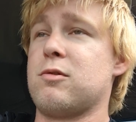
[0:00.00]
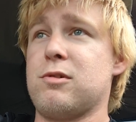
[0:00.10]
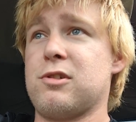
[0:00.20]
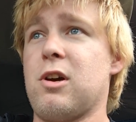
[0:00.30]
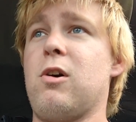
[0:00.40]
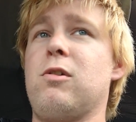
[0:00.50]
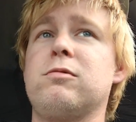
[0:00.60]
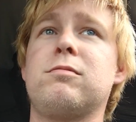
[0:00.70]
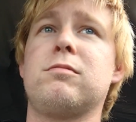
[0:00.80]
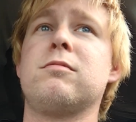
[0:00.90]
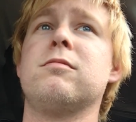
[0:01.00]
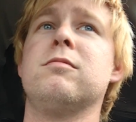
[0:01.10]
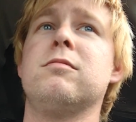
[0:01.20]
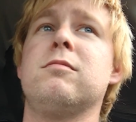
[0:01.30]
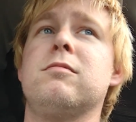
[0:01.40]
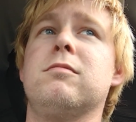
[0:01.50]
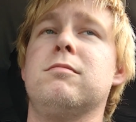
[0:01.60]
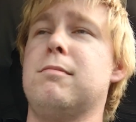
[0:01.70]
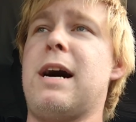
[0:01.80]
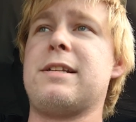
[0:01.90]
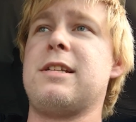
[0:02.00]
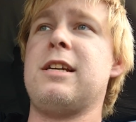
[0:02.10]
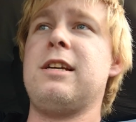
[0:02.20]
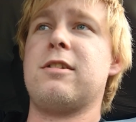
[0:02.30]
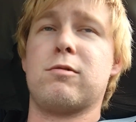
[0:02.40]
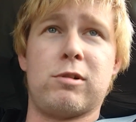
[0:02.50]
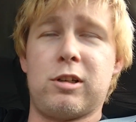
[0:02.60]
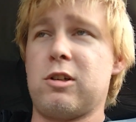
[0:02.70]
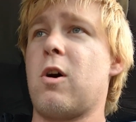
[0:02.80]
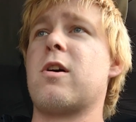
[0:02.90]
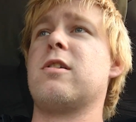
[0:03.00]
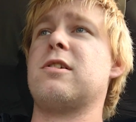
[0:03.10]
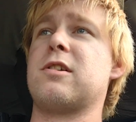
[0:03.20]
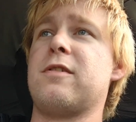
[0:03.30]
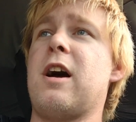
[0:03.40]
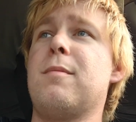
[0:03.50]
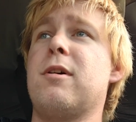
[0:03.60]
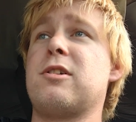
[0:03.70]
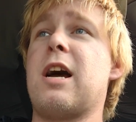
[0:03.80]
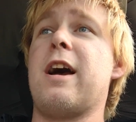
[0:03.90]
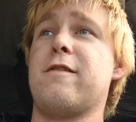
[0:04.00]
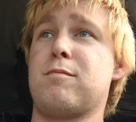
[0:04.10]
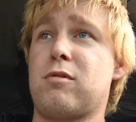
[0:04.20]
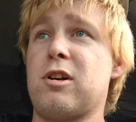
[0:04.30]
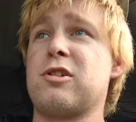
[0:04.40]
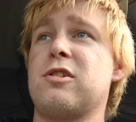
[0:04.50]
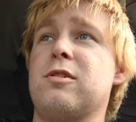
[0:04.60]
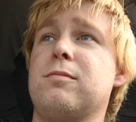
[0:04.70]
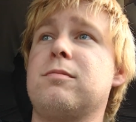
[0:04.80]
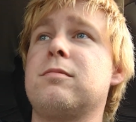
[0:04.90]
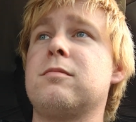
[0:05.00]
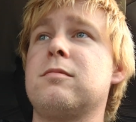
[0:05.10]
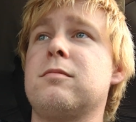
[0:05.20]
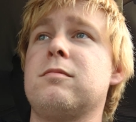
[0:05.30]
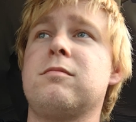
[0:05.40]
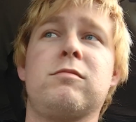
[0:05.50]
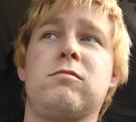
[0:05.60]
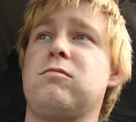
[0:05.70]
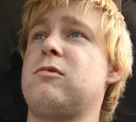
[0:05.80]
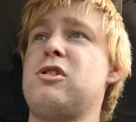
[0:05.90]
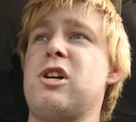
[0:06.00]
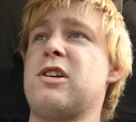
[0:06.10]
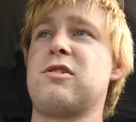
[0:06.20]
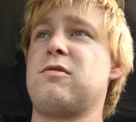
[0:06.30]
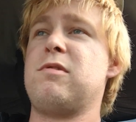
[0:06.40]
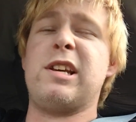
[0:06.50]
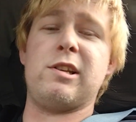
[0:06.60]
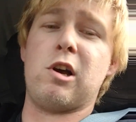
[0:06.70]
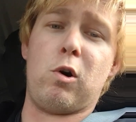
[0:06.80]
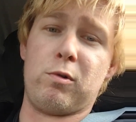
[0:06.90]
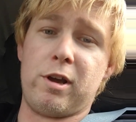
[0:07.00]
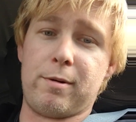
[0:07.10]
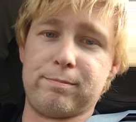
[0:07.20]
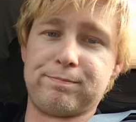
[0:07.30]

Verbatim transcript: a result, my teeth, regardless of how much I have brushed them, just didn't hold up.